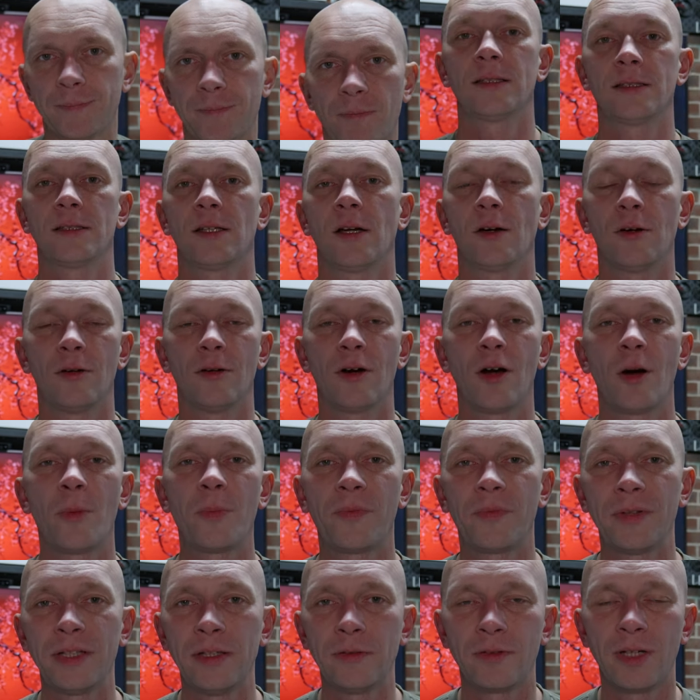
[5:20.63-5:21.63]
So
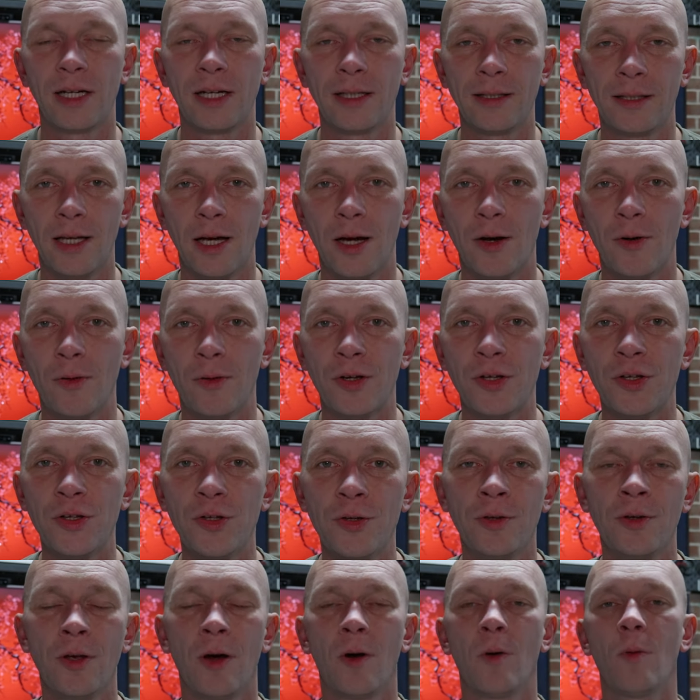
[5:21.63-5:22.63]
hopefully right now
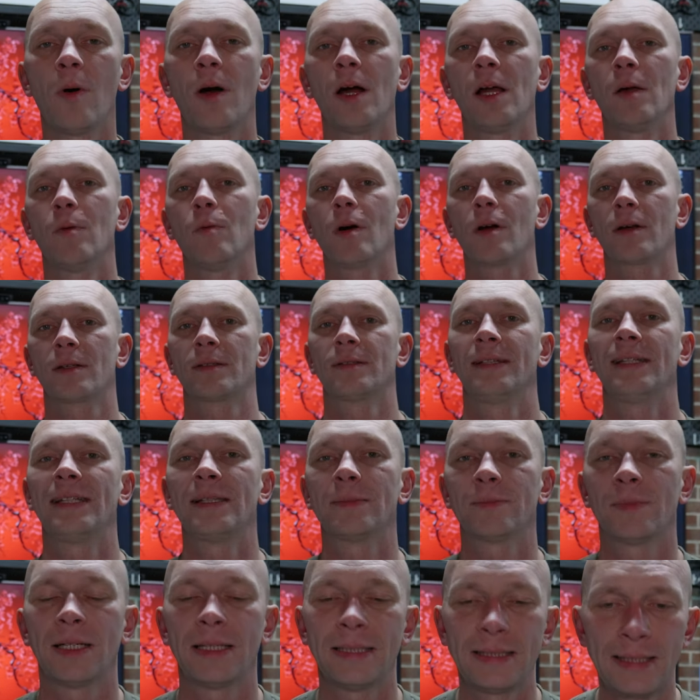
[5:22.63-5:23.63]
you know why Walksnail
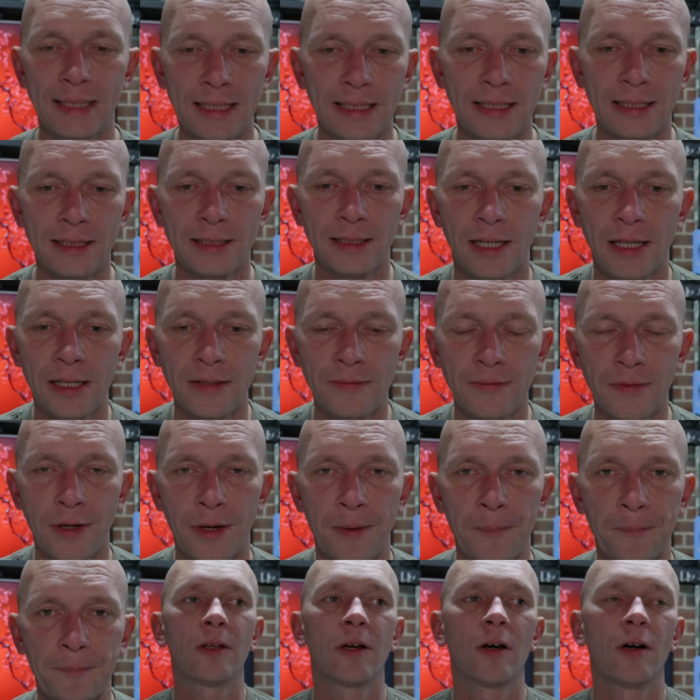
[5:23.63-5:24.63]
is my daily driver.